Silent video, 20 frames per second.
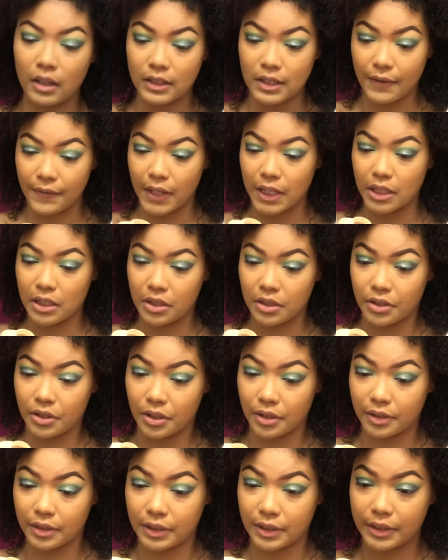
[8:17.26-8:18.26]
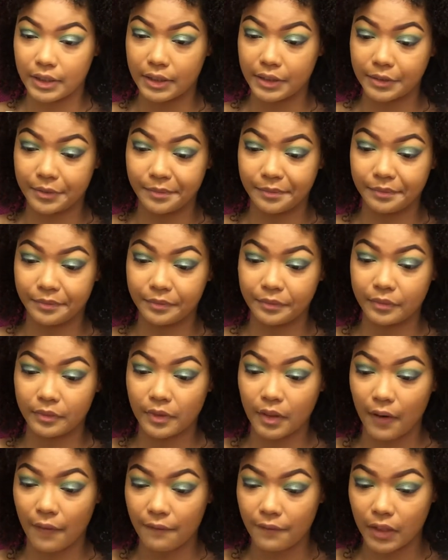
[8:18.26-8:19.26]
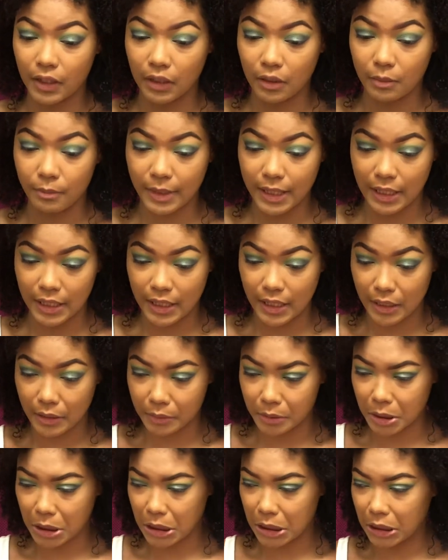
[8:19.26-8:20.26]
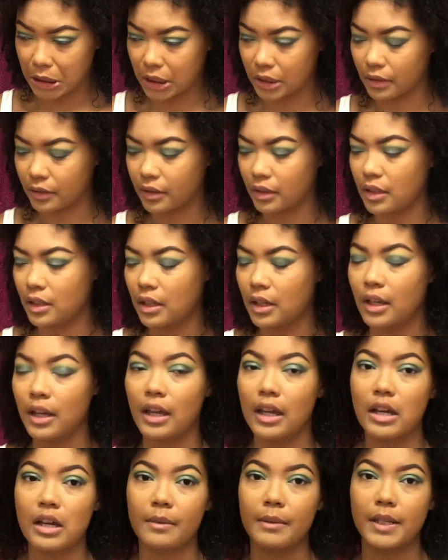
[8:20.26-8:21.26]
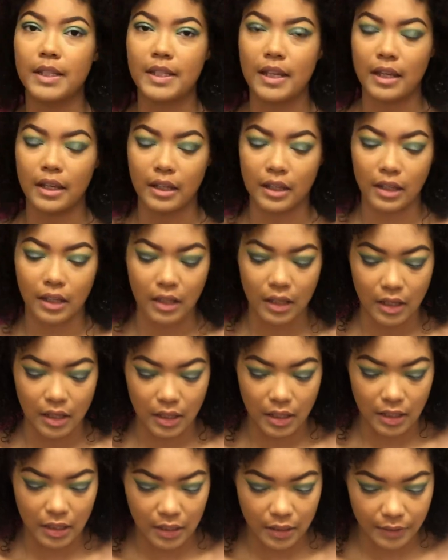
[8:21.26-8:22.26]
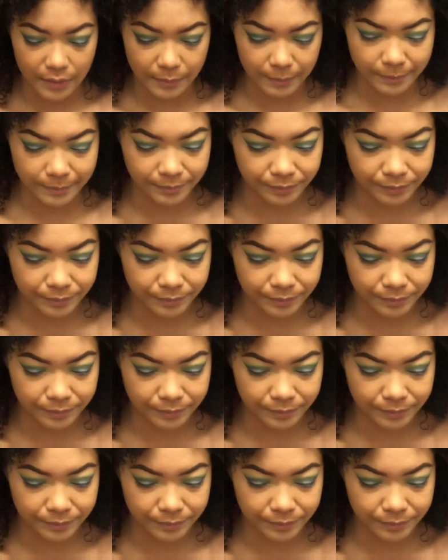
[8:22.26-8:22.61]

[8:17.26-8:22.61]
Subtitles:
So I have this junk for a little minute now. I'm gonna take and